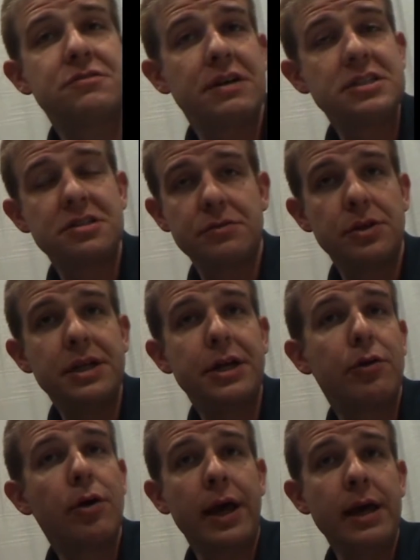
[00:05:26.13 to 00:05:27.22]
Festival and
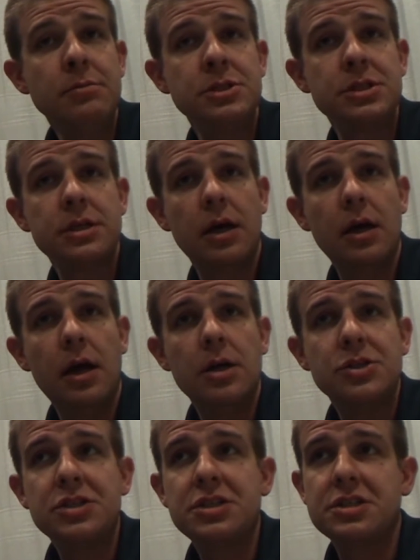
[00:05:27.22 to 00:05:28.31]
Hero Games.
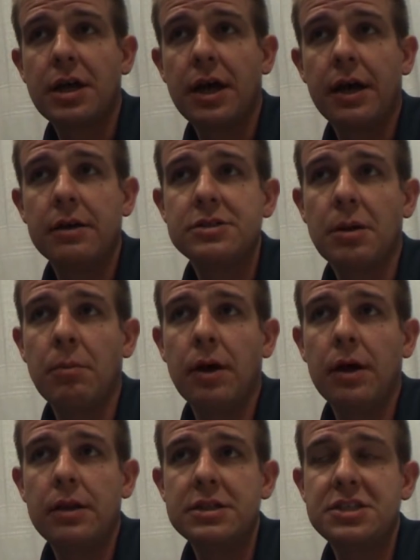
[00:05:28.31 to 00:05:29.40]
So this
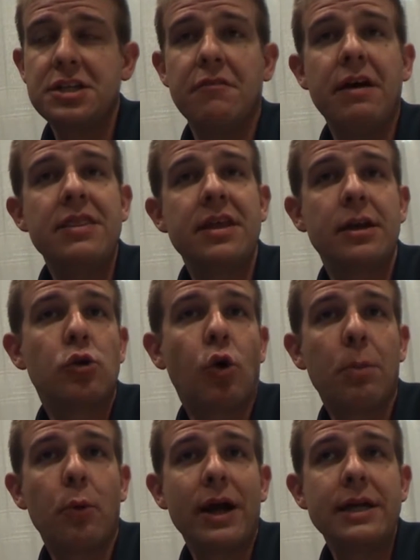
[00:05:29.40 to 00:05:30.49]
is an event that
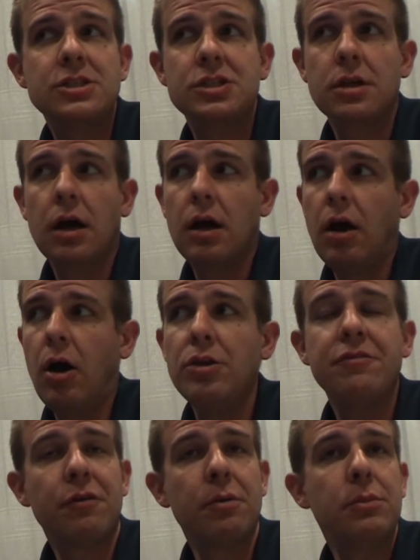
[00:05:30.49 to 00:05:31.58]
incorporates all
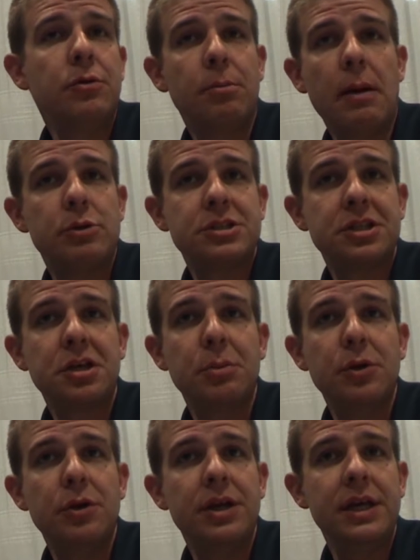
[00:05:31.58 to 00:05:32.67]
different members of the
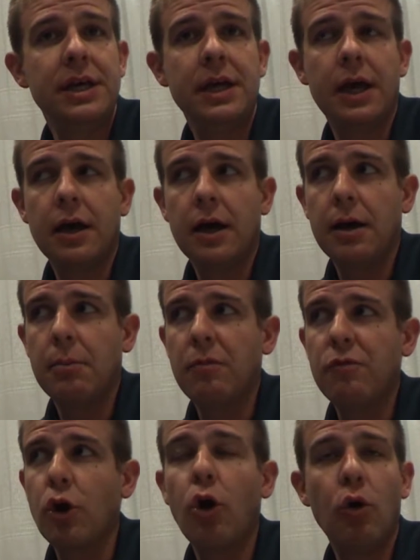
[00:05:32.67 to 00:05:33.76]
community.
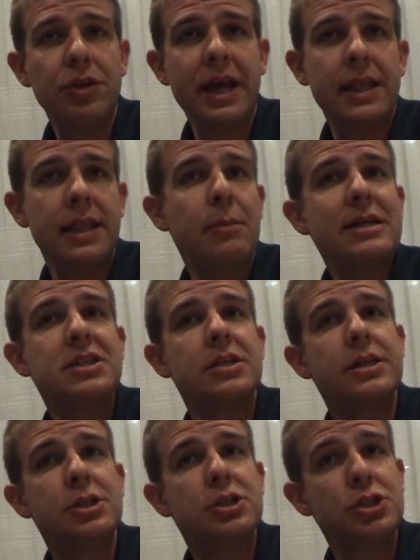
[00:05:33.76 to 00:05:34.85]
For a whole day, they
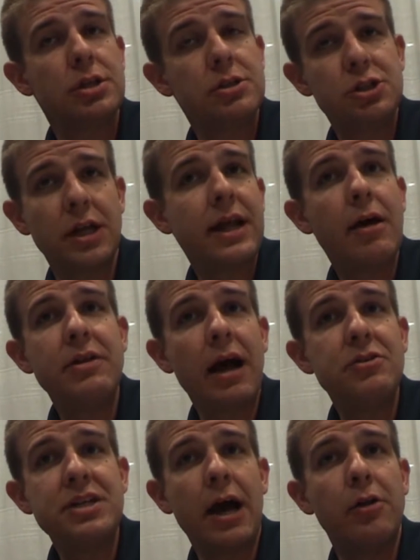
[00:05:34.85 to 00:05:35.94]
basically just shut down
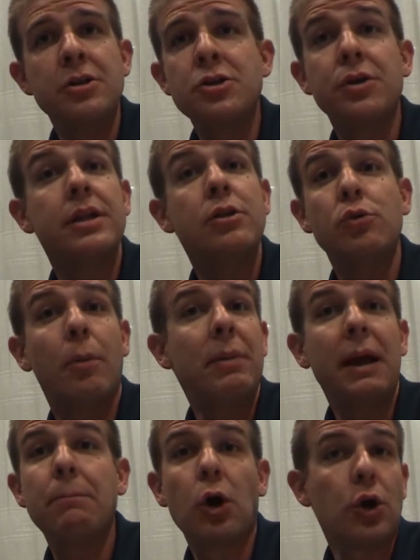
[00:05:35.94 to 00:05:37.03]
downtown and turn it into a
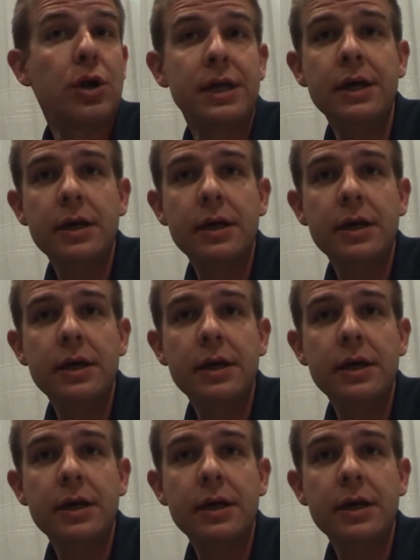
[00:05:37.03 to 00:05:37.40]
big party.